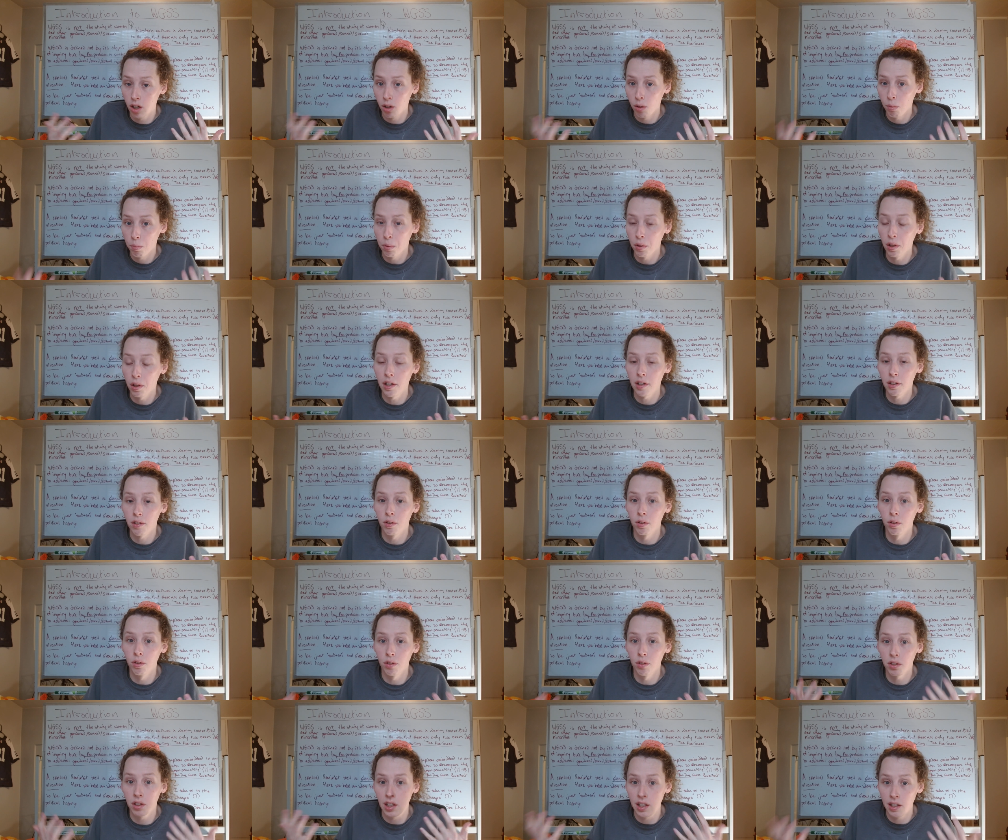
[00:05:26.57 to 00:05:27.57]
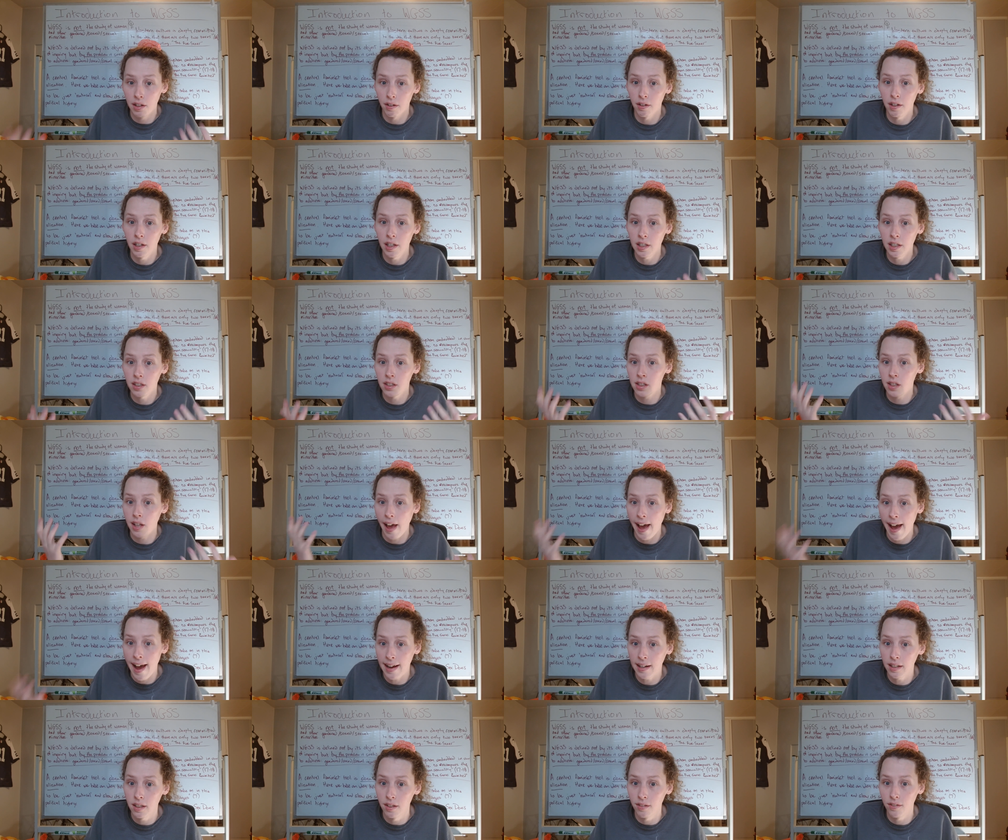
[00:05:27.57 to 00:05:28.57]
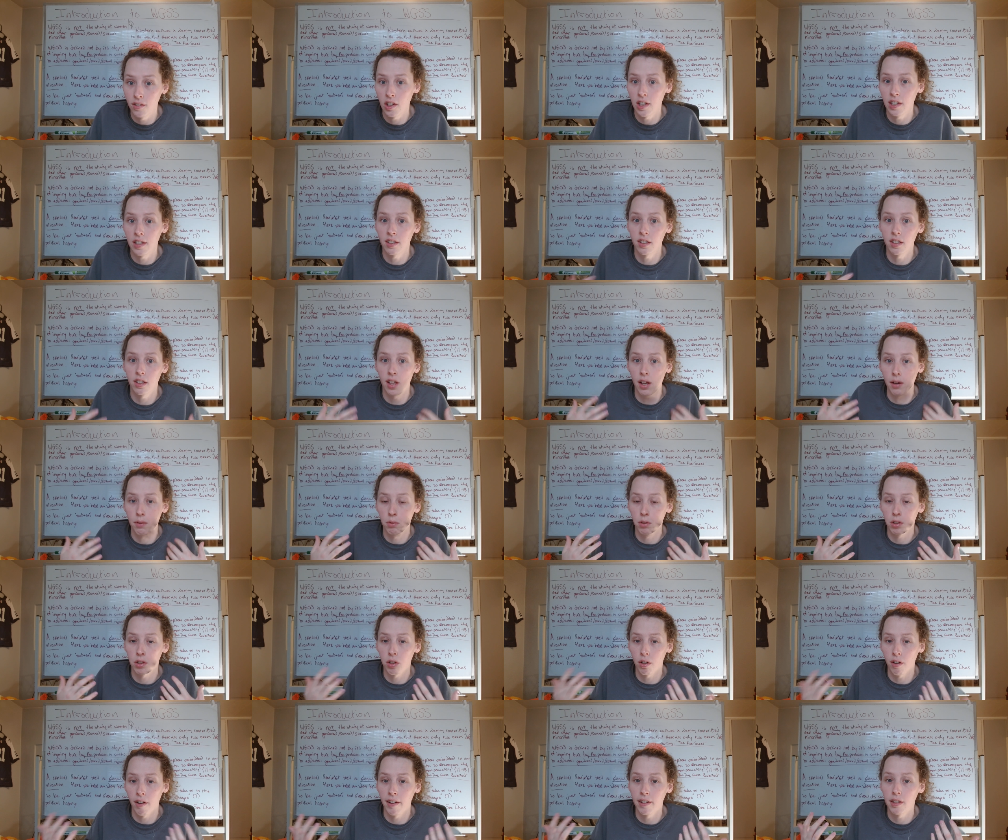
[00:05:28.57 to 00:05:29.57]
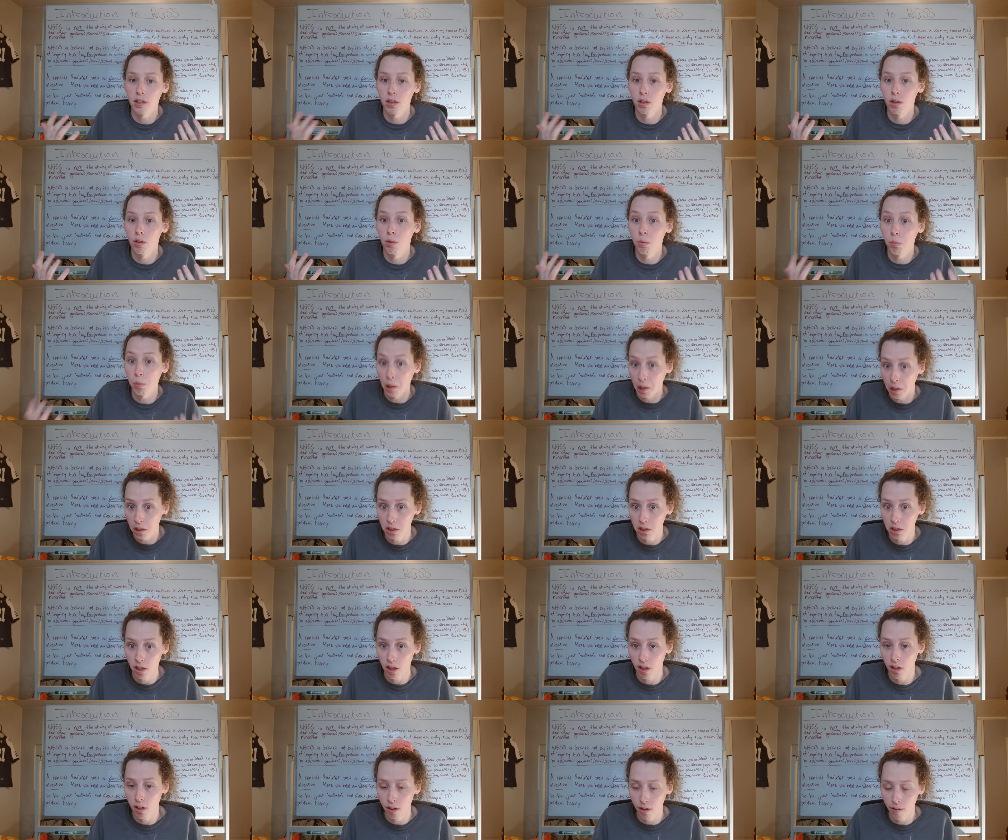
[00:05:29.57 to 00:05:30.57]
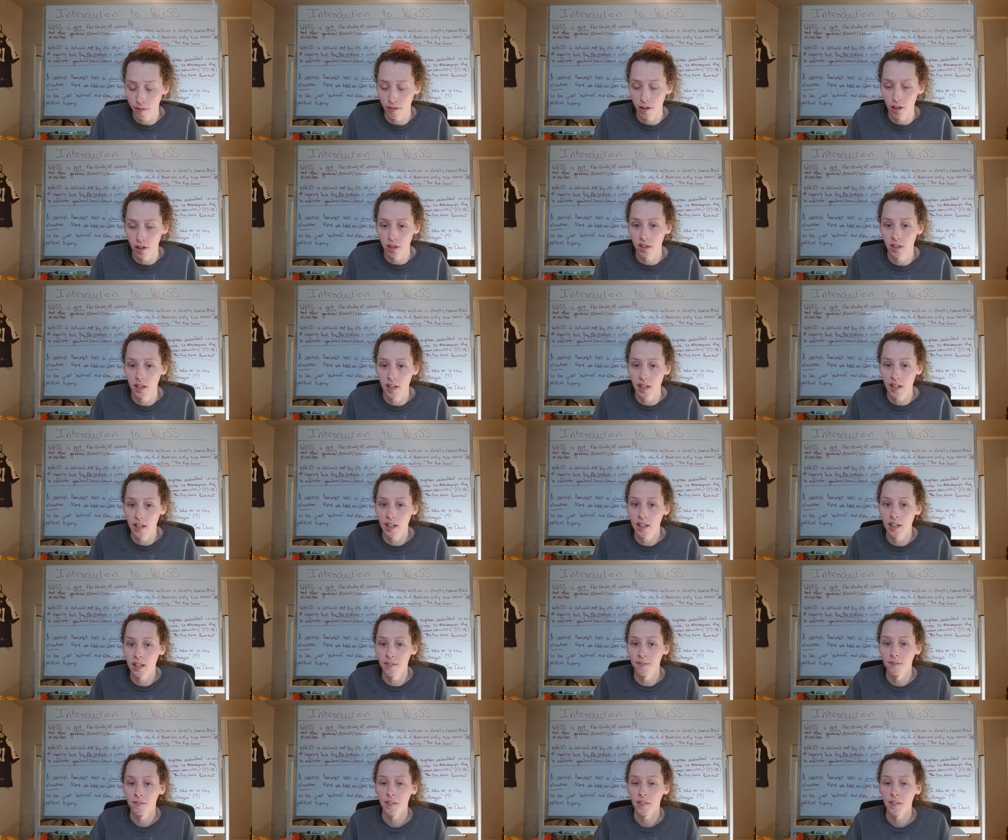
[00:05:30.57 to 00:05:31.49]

political theorists, activists that were trying to push the university